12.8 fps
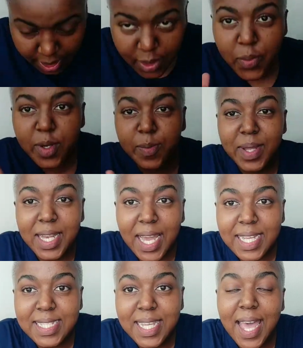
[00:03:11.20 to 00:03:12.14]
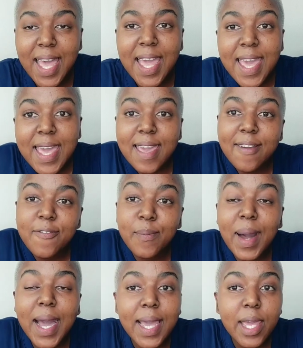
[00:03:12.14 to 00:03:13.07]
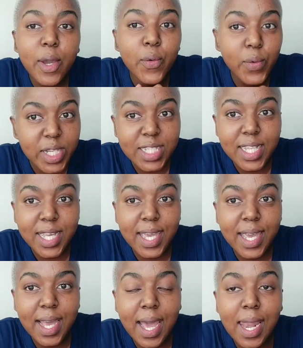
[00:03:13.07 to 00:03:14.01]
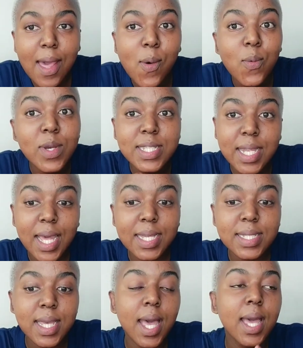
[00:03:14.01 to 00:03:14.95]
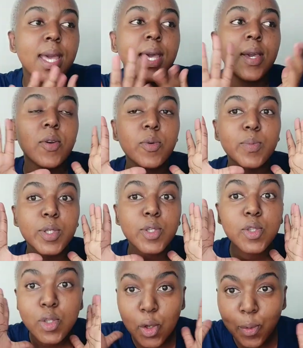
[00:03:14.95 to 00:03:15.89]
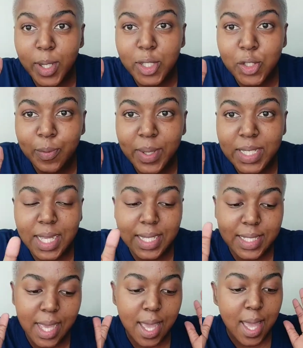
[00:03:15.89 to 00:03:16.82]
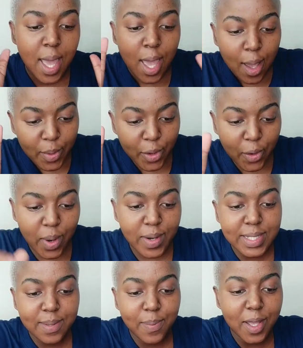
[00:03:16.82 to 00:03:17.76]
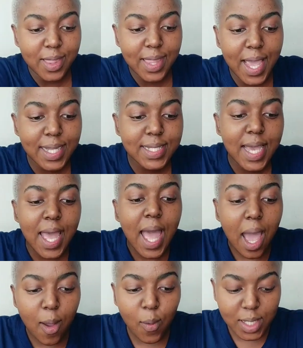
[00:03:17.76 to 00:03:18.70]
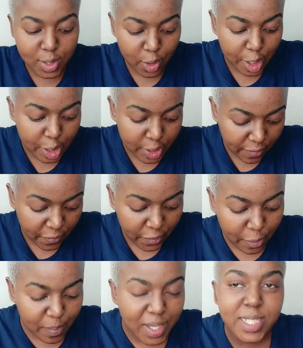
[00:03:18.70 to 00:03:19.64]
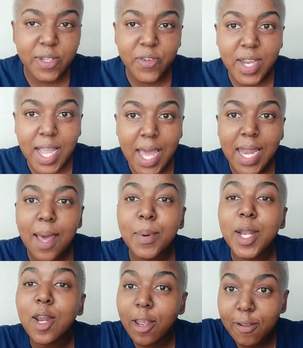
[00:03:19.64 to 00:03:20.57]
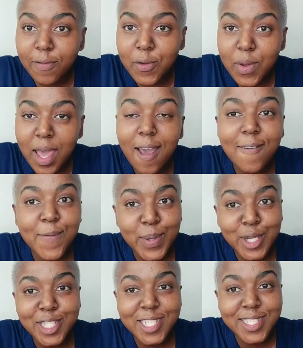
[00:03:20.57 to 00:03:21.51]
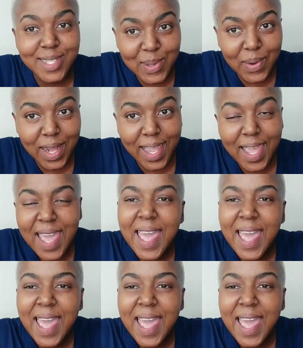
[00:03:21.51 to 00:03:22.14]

it would be lighter if my original hair color was lighter. It would be so much lighter, but no worries about that. I was going to film a different color, but a lot of you have purchased the gray